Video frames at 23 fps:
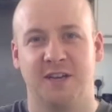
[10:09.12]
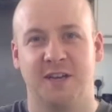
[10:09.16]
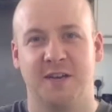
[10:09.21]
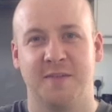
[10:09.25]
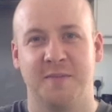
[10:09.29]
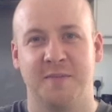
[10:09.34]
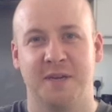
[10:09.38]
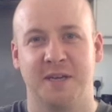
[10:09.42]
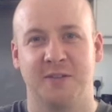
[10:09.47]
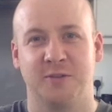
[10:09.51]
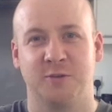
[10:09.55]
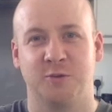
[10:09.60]

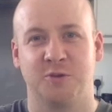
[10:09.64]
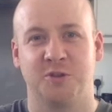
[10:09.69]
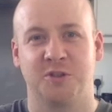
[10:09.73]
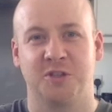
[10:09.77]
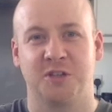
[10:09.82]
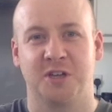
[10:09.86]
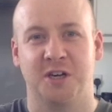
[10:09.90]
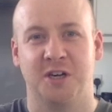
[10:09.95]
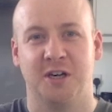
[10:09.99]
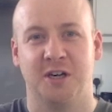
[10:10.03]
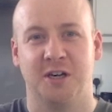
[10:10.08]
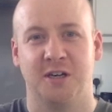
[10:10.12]
Jimenez will
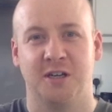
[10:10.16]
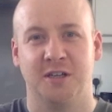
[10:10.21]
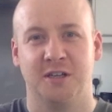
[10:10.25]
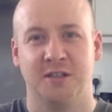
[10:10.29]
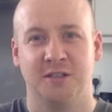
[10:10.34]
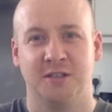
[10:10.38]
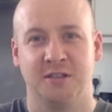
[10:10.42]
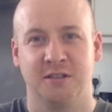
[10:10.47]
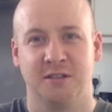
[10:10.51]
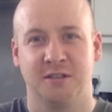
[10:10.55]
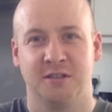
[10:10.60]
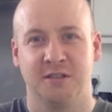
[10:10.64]
scar
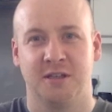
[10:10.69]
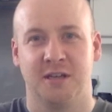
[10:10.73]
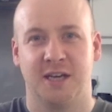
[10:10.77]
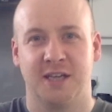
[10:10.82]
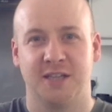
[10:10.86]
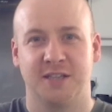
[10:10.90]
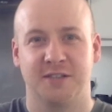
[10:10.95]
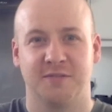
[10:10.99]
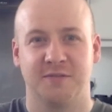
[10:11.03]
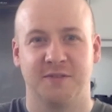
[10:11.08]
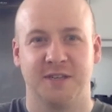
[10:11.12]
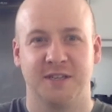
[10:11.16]

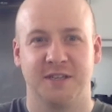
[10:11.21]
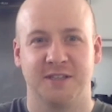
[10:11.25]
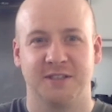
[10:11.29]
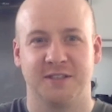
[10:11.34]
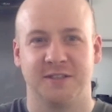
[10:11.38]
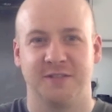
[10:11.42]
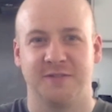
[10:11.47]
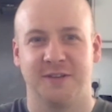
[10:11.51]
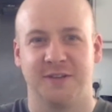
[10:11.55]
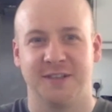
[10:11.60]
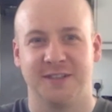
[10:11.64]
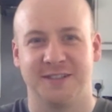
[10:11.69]
Aston Villa's
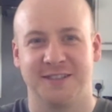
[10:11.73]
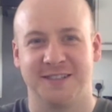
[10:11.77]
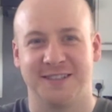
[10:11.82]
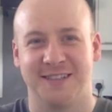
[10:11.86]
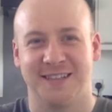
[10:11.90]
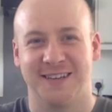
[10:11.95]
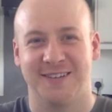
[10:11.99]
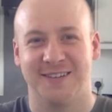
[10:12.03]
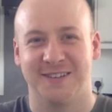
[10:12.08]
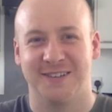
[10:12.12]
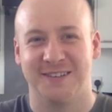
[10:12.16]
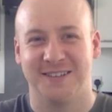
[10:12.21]
defence in
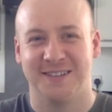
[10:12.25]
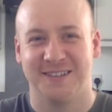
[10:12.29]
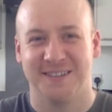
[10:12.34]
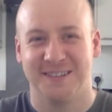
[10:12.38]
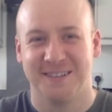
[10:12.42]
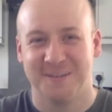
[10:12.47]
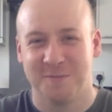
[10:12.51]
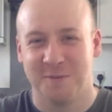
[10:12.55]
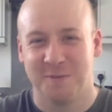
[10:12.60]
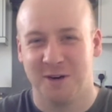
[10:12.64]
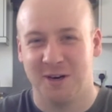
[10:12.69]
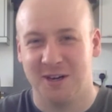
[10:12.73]
that one.
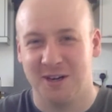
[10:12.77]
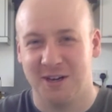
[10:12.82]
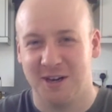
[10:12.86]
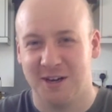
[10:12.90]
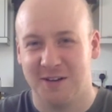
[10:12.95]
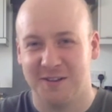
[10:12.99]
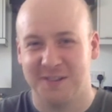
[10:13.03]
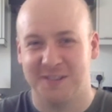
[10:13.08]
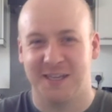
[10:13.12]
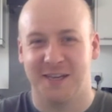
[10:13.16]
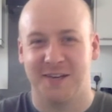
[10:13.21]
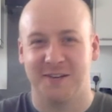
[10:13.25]
But I like
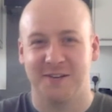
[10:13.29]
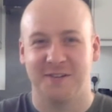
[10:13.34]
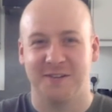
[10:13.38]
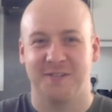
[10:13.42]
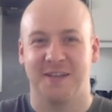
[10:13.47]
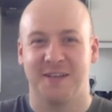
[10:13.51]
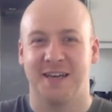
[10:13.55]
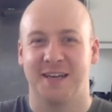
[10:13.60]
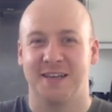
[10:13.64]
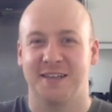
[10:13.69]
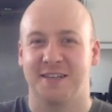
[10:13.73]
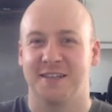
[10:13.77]
the sound of
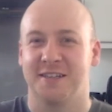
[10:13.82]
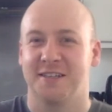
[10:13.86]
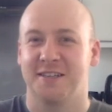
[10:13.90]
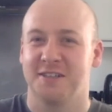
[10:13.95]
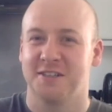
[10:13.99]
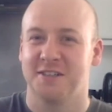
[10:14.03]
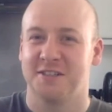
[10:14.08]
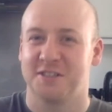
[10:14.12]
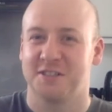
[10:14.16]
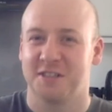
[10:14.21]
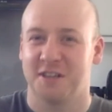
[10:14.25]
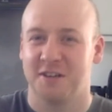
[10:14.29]
that.
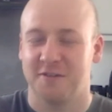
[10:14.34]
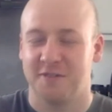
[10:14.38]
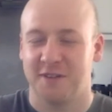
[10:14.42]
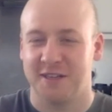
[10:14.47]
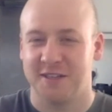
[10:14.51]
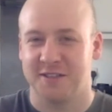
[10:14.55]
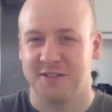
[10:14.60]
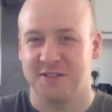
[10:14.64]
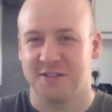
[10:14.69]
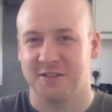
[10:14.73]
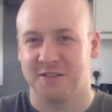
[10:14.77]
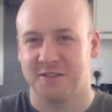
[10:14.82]
Good stuff,
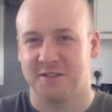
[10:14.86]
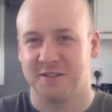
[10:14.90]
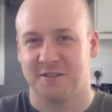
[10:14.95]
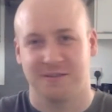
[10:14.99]
Anton.